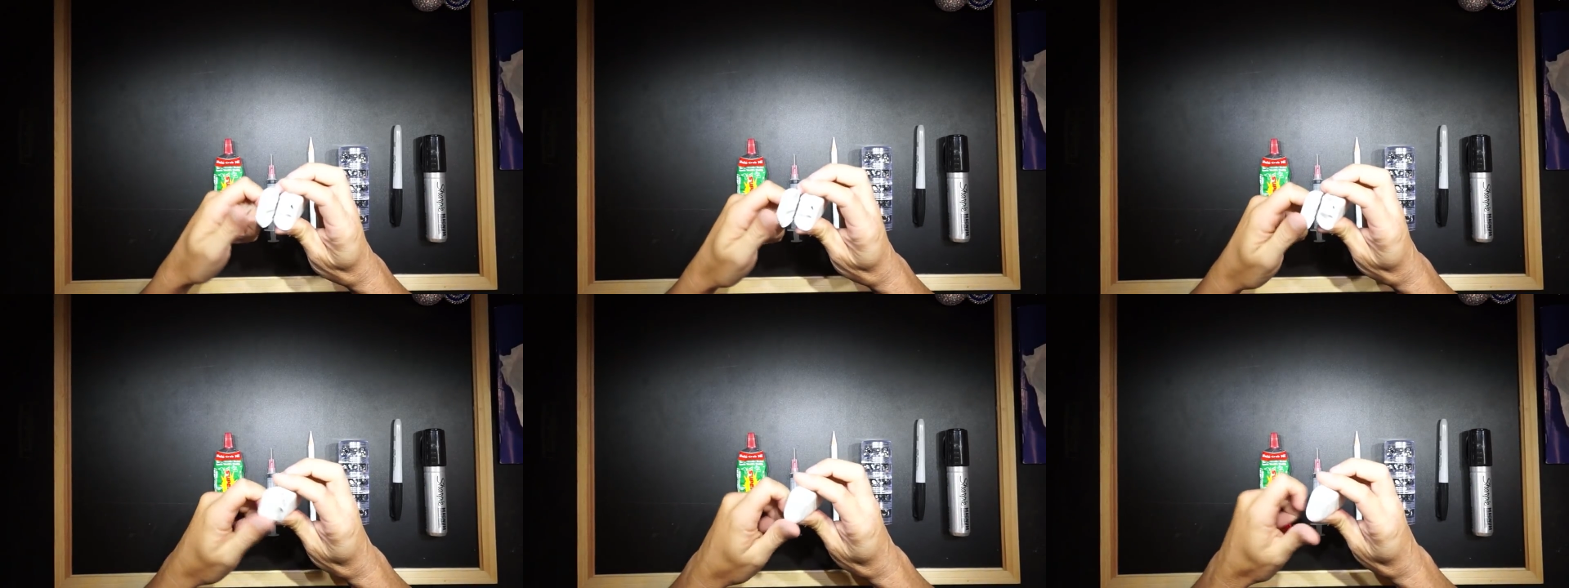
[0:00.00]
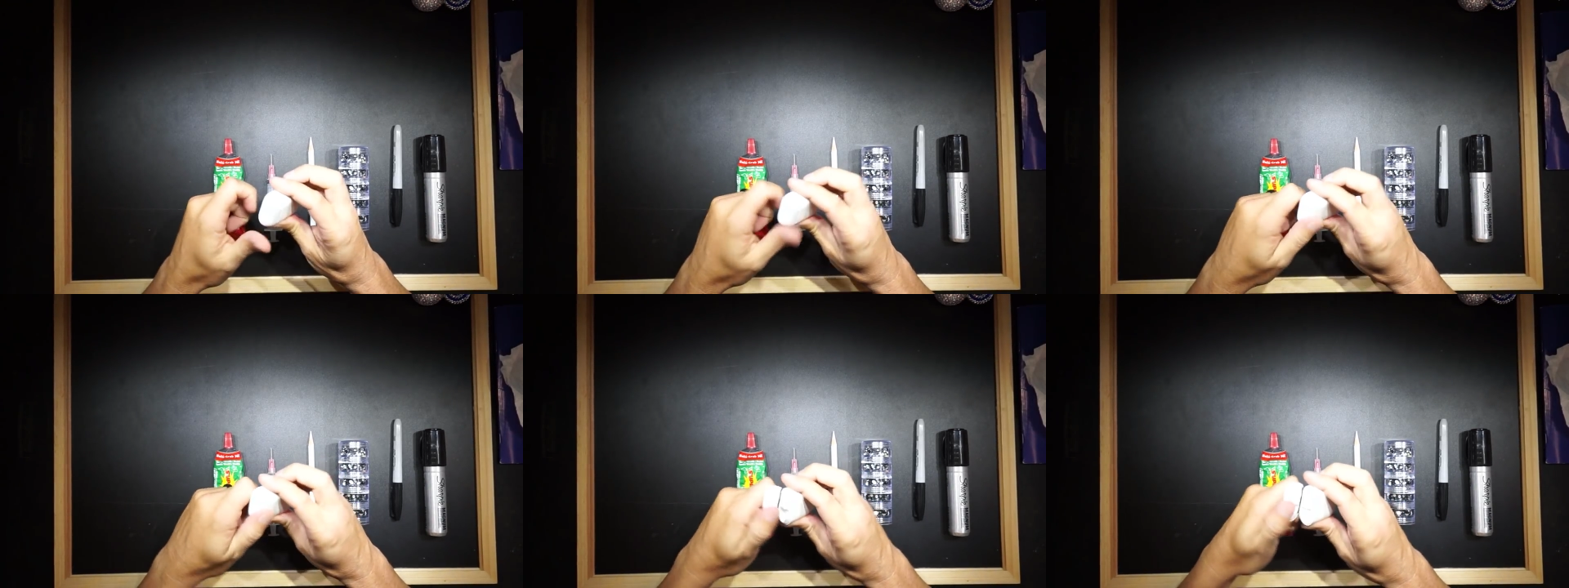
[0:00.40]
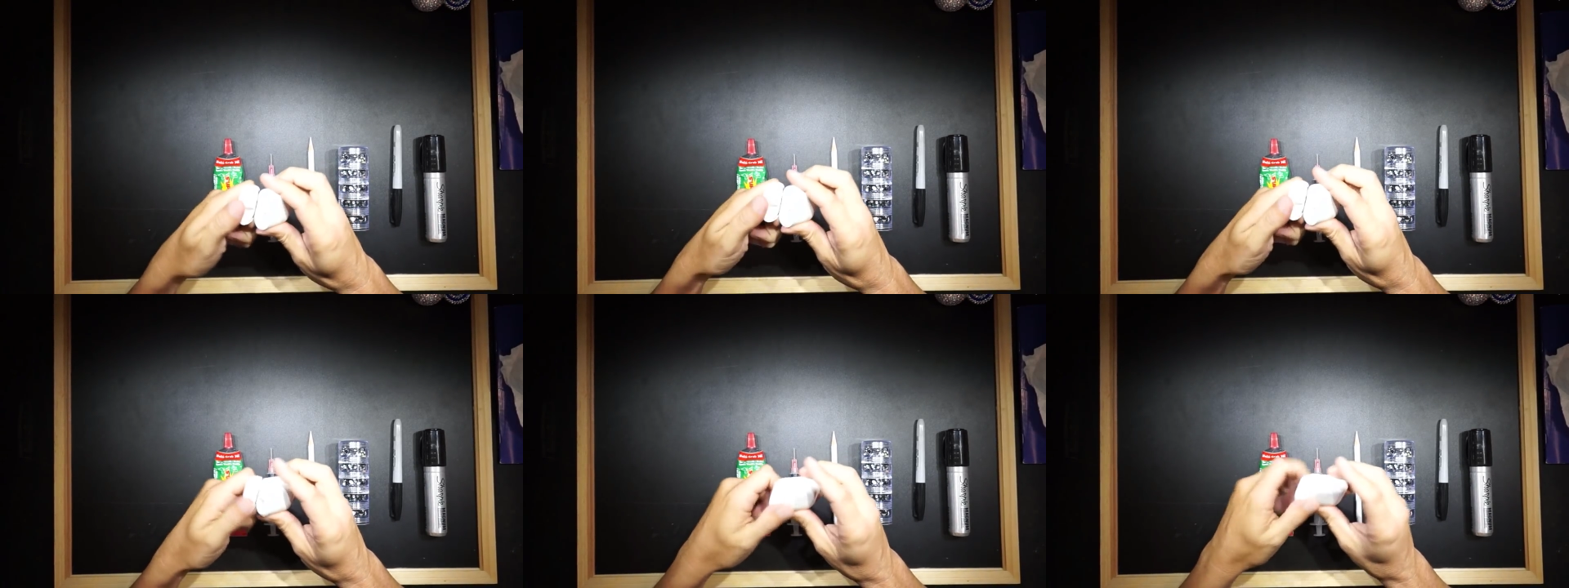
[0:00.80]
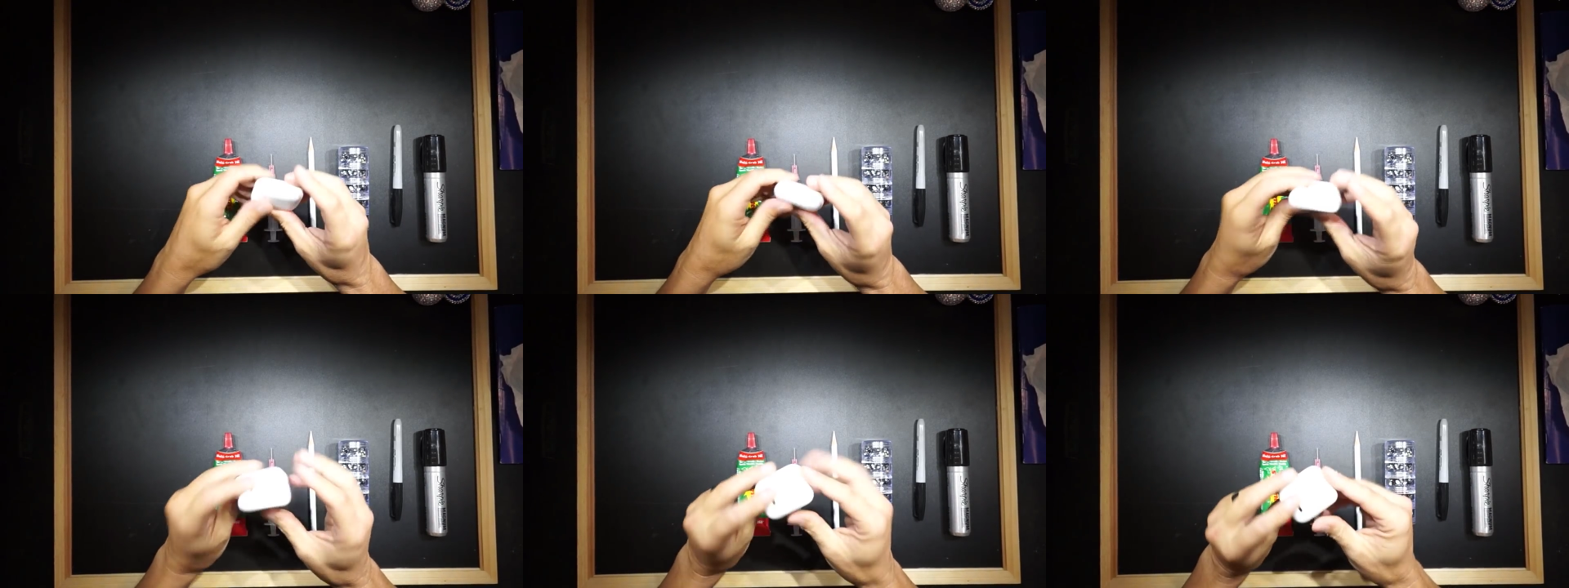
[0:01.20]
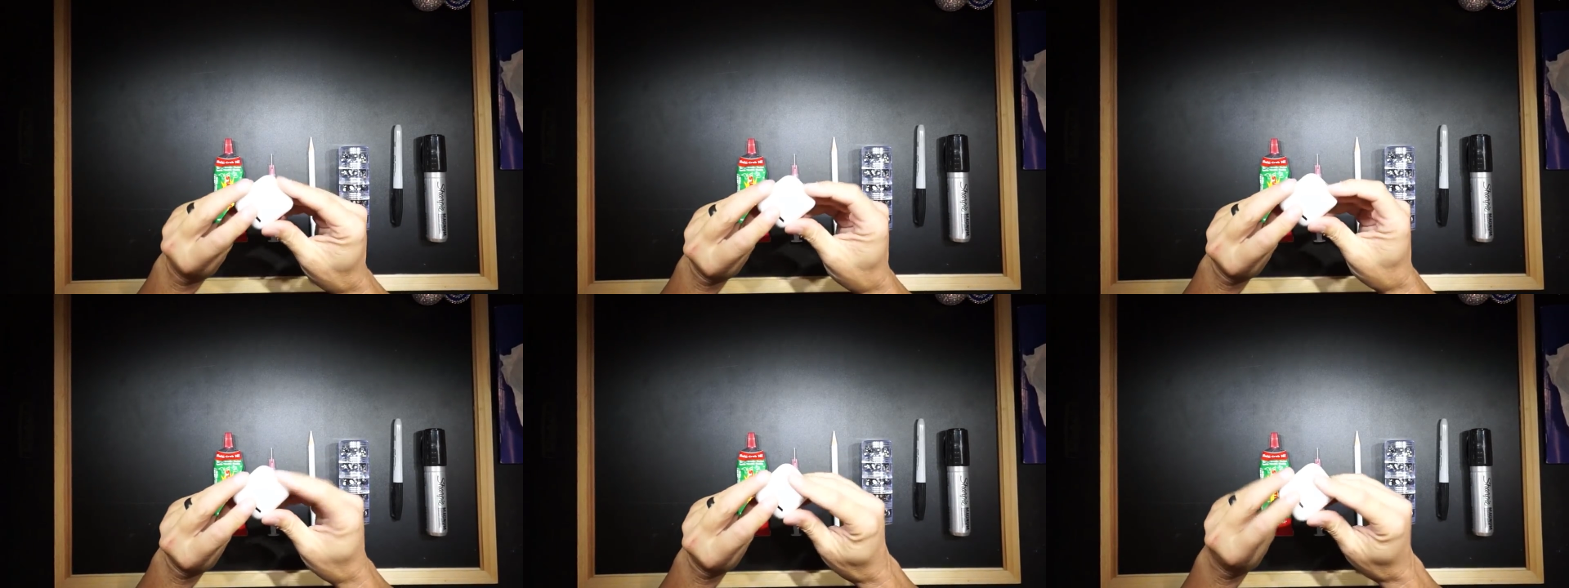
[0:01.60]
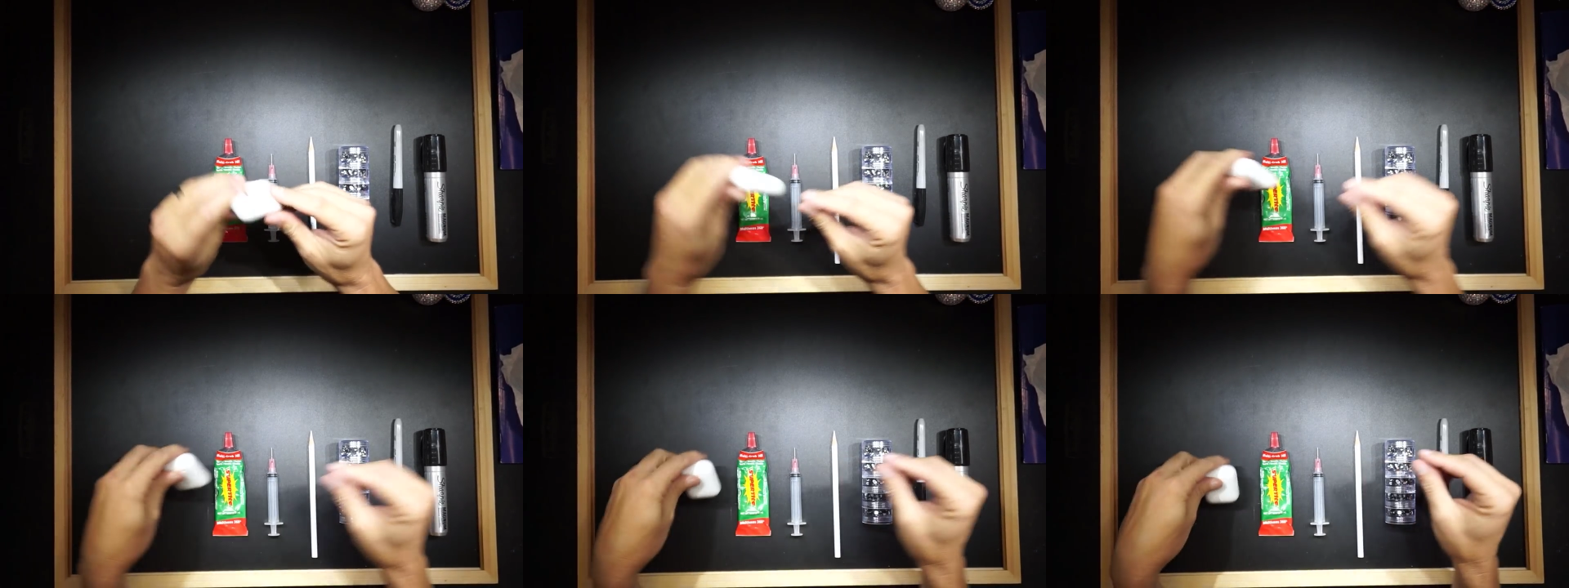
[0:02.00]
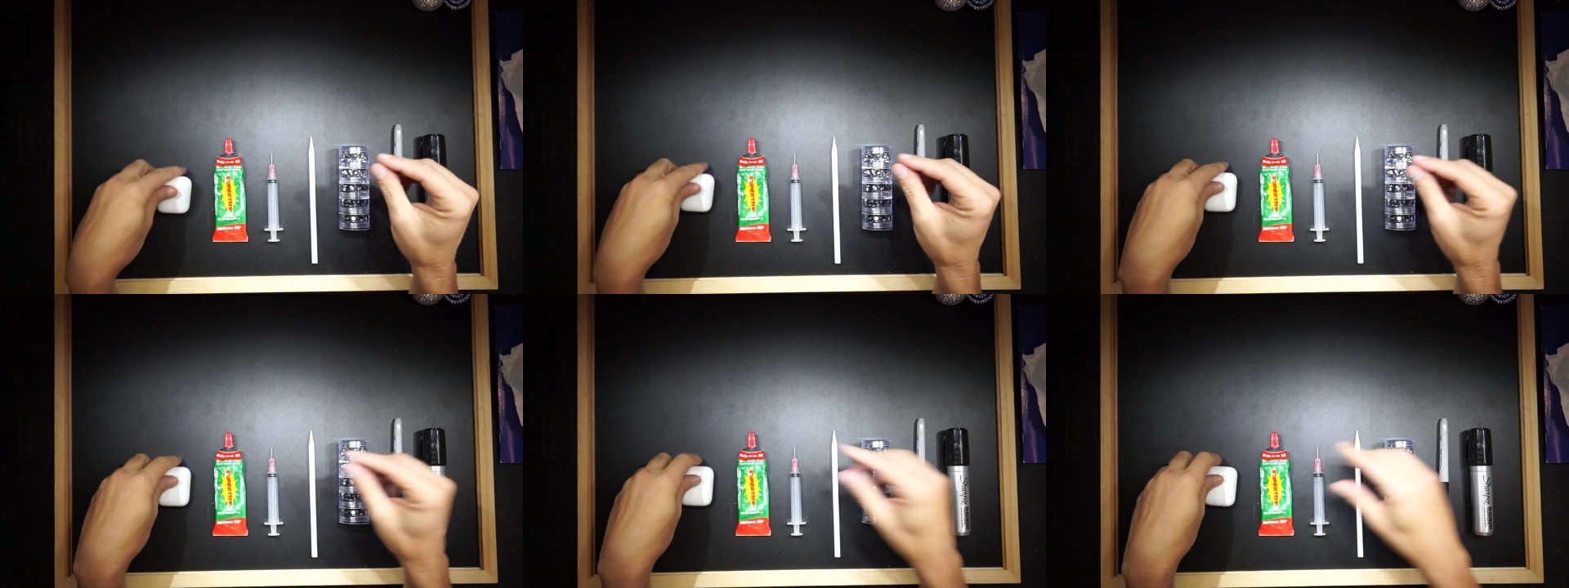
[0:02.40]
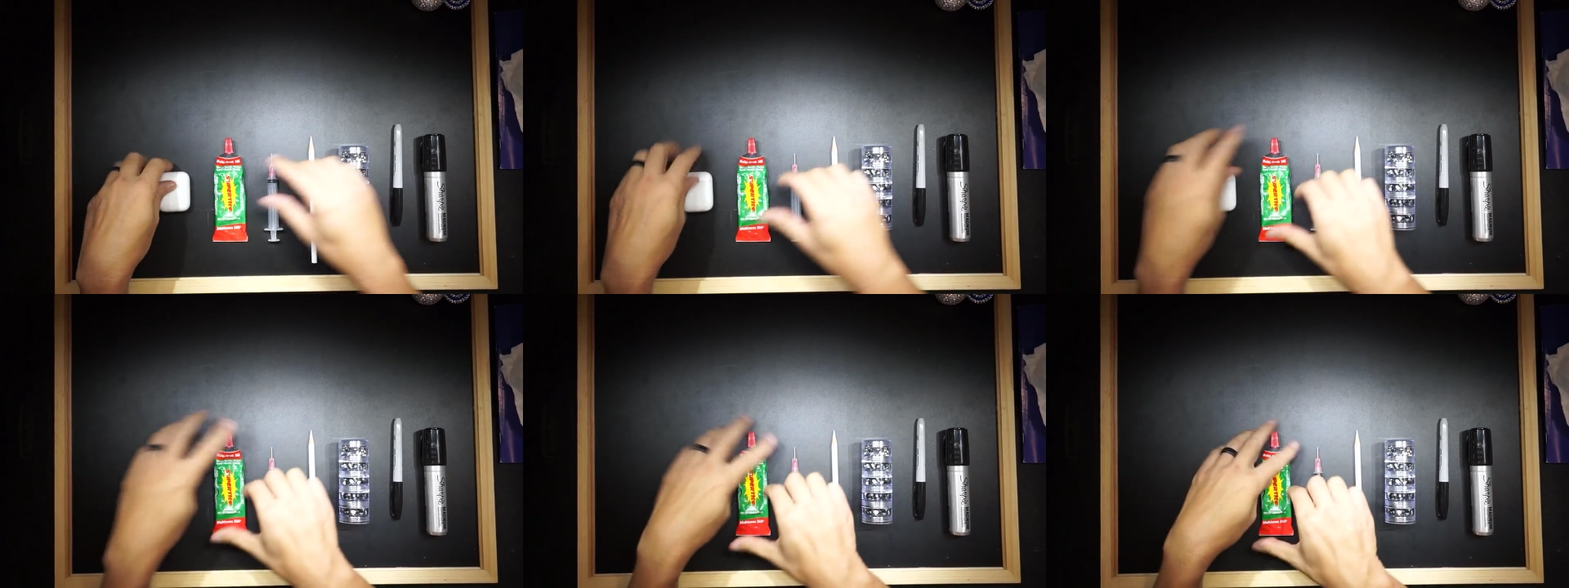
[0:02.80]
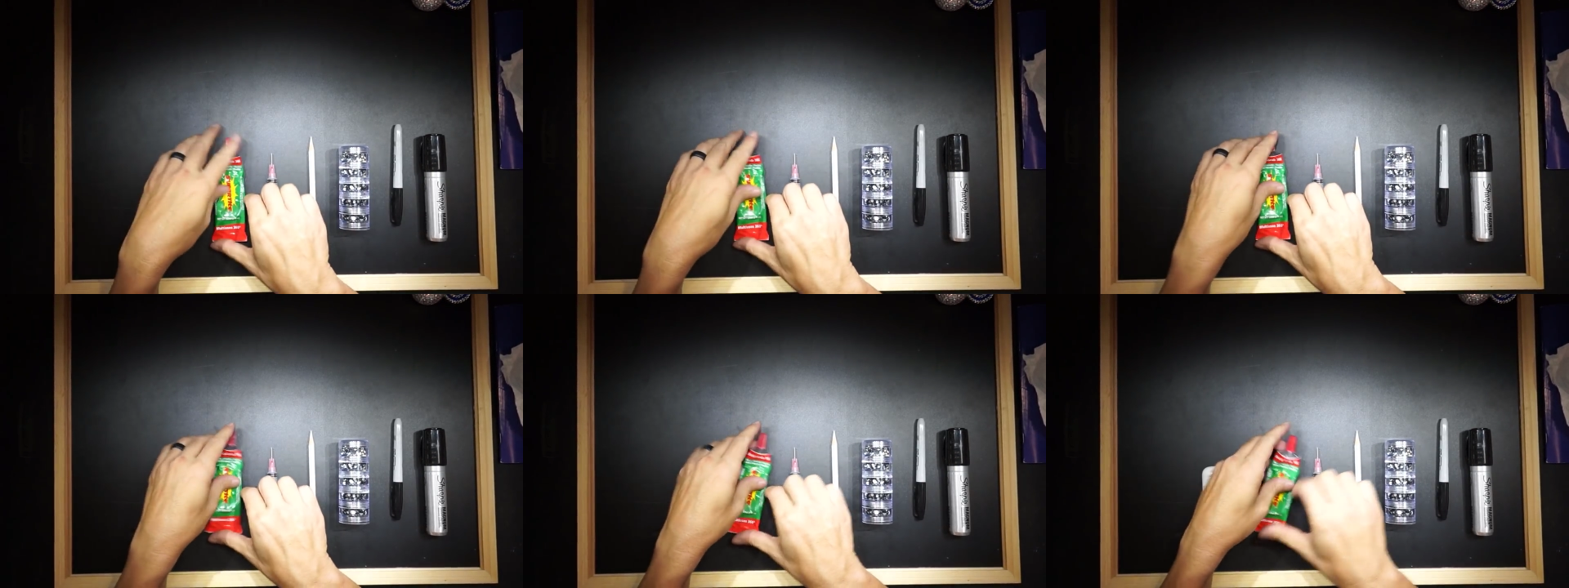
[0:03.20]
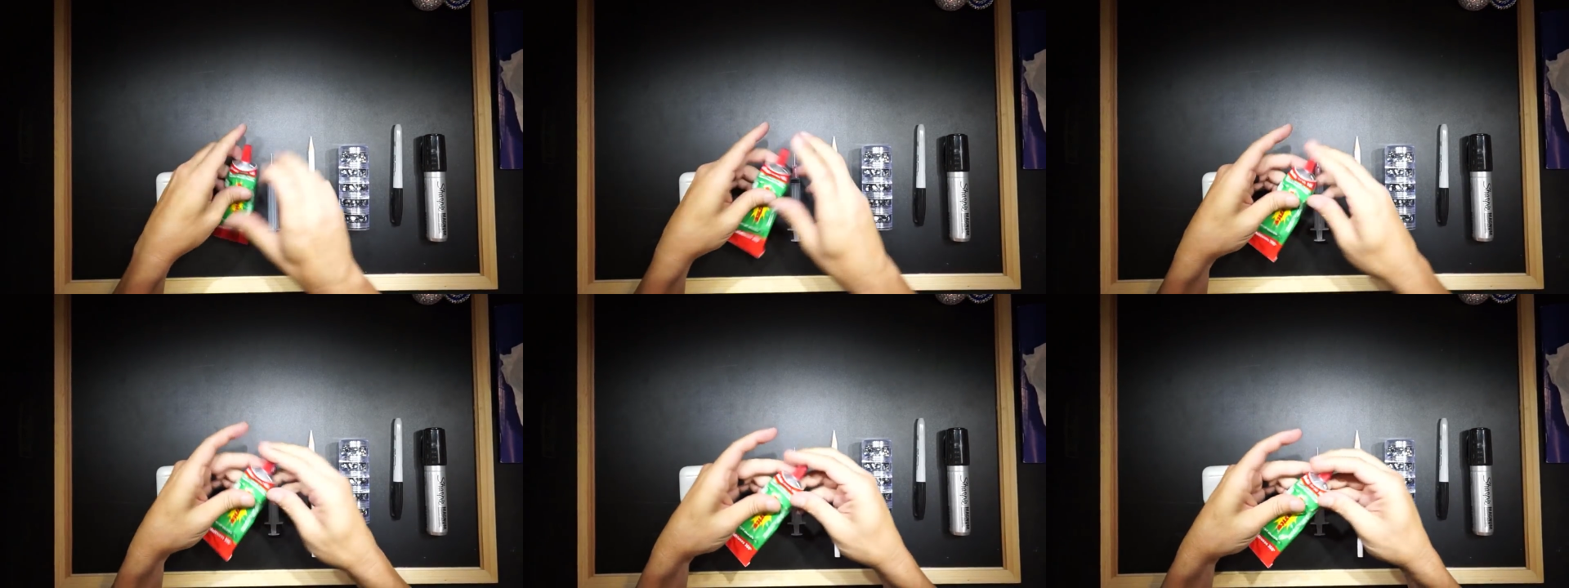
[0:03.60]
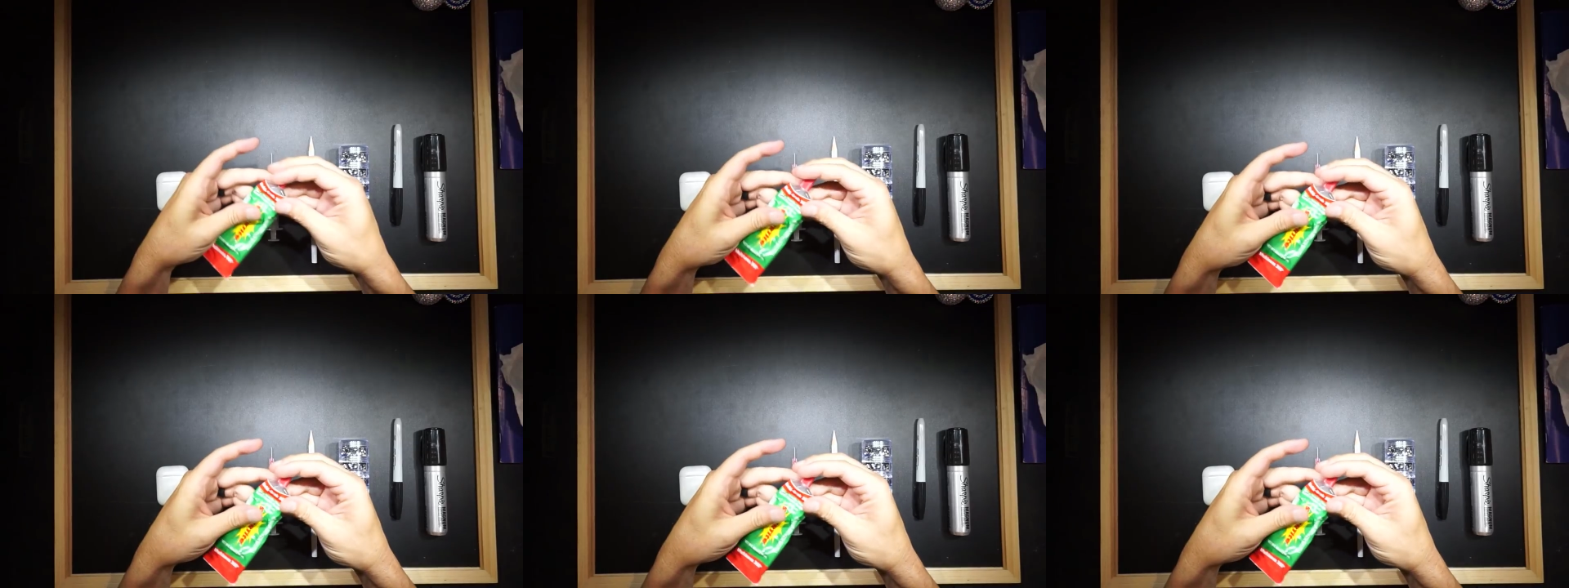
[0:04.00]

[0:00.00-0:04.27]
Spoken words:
No face is visible, so there are no lips to read.